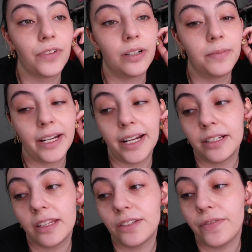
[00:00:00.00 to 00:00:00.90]
film and
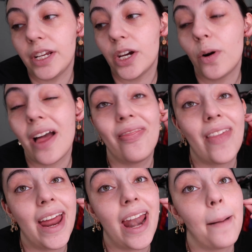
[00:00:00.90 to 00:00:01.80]
edit this video, and
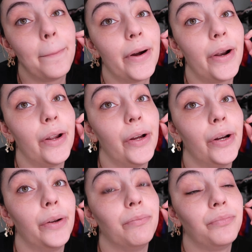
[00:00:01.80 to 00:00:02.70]
then I'm
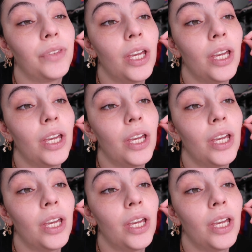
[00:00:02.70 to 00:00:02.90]
gonna